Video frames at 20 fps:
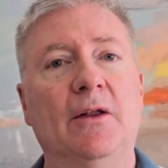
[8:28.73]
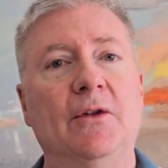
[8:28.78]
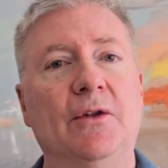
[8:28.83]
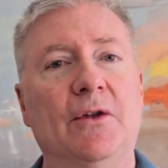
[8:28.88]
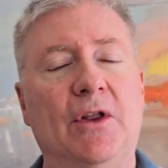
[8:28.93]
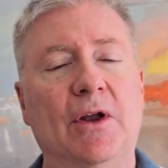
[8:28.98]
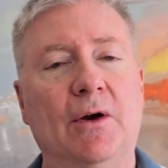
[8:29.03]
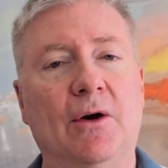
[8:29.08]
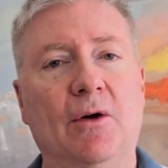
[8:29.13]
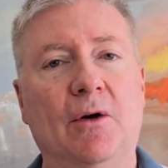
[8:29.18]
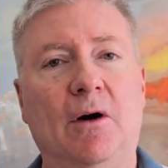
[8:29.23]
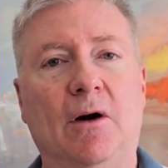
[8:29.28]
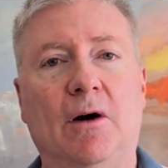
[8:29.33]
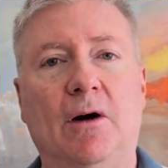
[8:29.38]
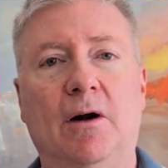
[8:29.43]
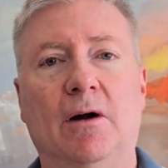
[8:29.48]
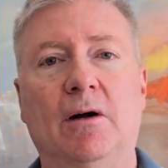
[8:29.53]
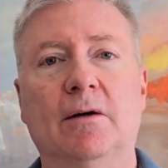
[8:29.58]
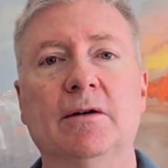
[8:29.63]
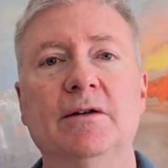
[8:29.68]
There
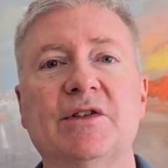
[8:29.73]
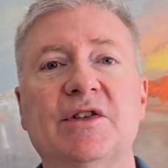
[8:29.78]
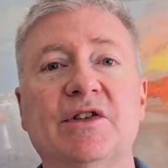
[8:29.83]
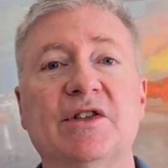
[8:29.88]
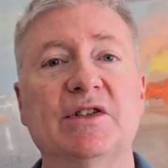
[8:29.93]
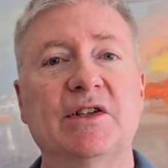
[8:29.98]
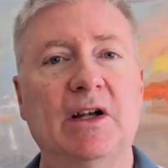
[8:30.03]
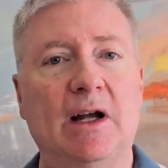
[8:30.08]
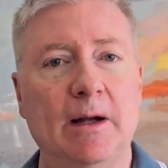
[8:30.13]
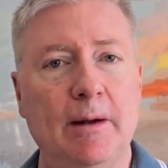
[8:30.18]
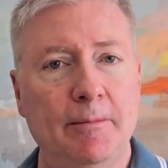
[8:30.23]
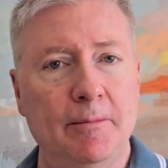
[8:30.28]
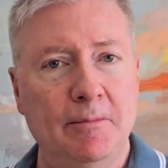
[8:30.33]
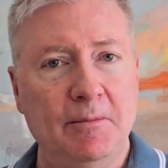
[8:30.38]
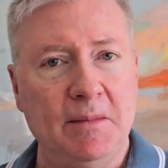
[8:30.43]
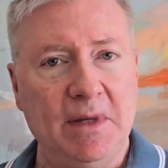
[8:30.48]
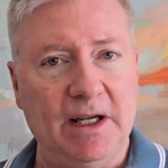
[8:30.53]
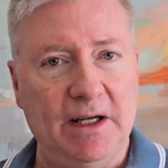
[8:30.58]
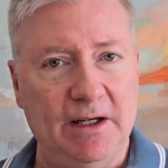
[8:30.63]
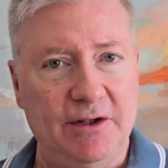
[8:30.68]
are
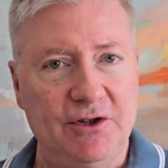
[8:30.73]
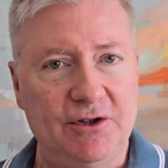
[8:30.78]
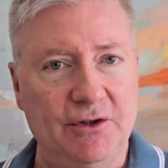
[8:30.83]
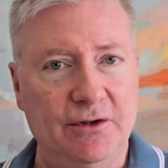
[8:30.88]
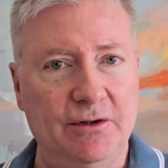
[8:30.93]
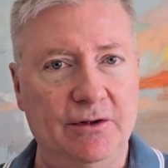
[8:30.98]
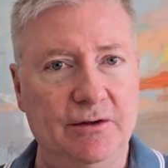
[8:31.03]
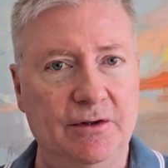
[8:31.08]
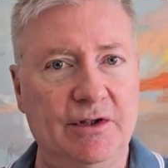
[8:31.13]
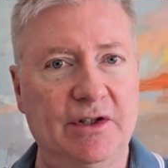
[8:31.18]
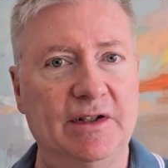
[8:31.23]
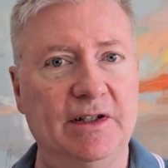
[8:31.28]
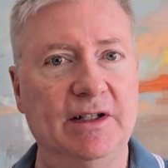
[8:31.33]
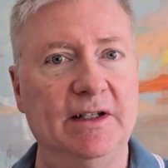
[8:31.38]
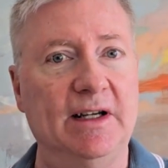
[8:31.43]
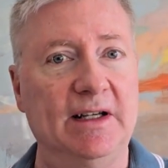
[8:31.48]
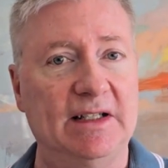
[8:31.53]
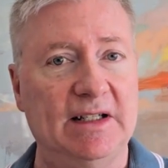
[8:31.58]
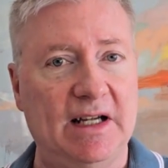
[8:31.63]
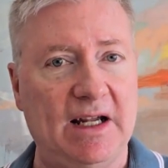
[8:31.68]
some issues
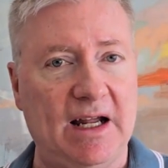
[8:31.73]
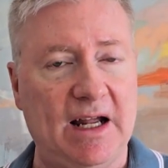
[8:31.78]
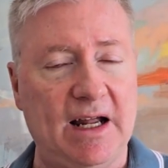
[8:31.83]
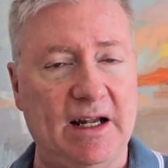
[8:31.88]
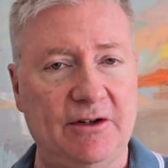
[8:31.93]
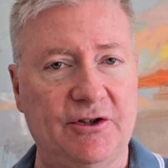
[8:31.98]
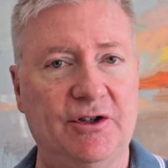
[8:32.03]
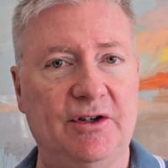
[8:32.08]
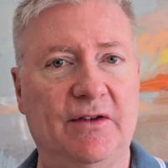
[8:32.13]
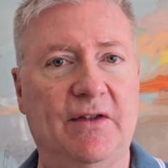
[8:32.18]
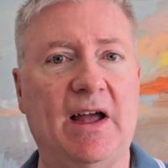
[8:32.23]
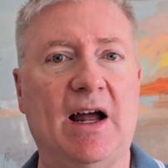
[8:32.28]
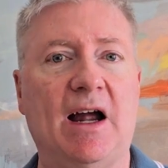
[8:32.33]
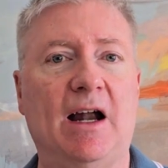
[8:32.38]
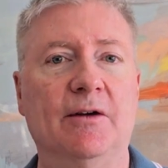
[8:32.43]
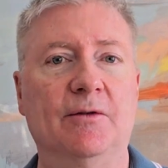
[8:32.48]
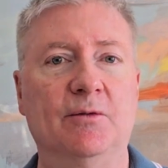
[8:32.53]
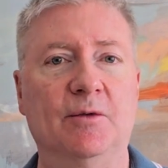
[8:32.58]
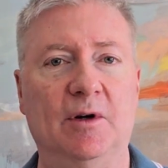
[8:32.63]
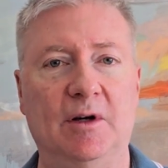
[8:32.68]
that attach to
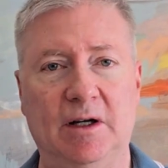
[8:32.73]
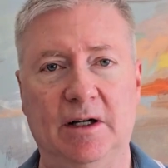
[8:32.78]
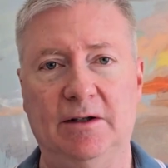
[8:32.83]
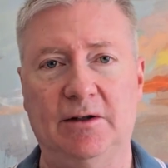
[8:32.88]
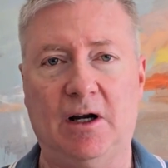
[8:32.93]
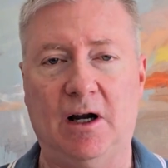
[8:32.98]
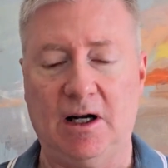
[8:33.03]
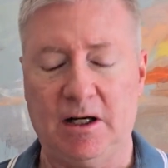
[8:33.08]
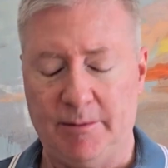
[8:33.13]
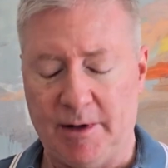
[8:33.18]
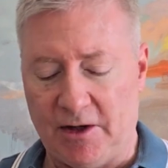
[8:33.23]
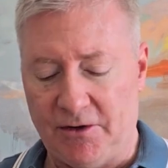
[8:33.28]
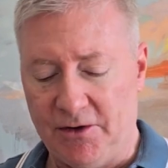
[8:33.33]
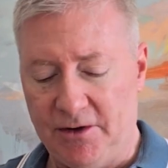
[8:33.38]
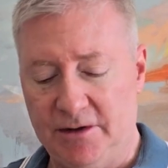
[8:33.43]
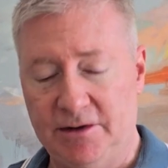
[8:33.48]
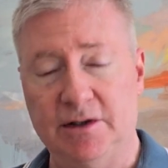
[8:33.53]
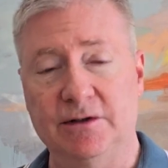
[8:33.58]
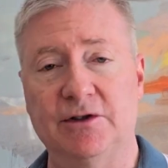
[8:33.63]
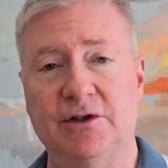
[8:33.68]
that, and we're going to talk about
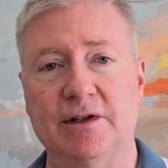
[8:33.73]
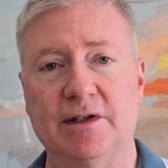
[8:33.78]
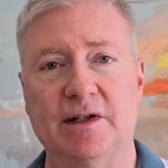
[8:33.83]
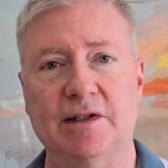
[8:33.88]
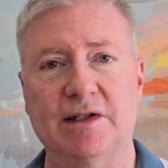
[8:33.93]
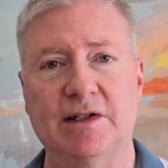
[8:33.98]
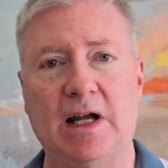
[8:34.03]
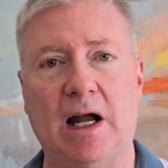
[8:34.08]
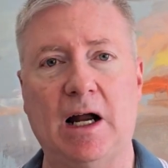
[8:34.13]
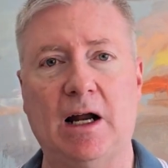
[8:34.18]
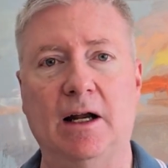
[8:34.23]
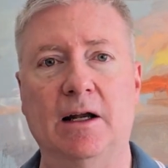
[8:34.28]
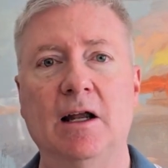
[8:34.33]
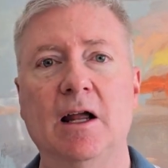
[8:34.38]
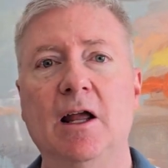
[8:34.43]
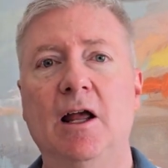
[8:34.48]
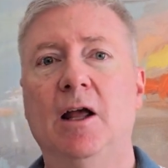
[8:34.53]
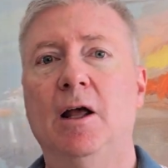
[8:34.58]
those in just a second.